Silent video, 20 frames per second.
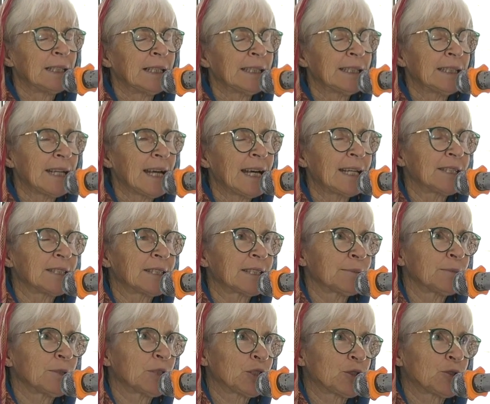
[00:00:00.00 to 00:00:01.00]
he had
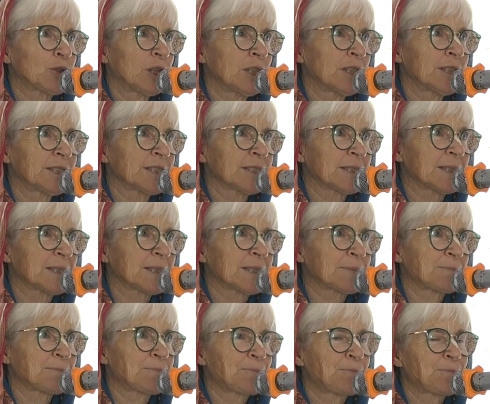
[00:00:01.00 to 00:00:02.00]
some
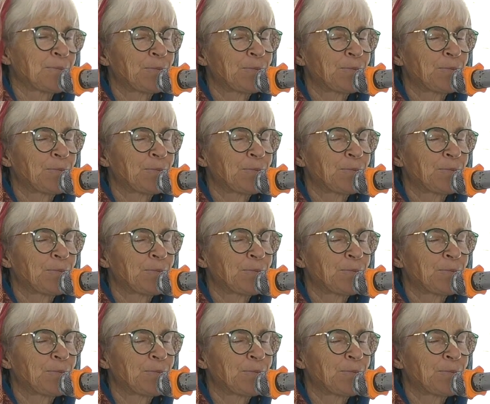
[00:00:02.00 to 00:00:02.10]
astrologers.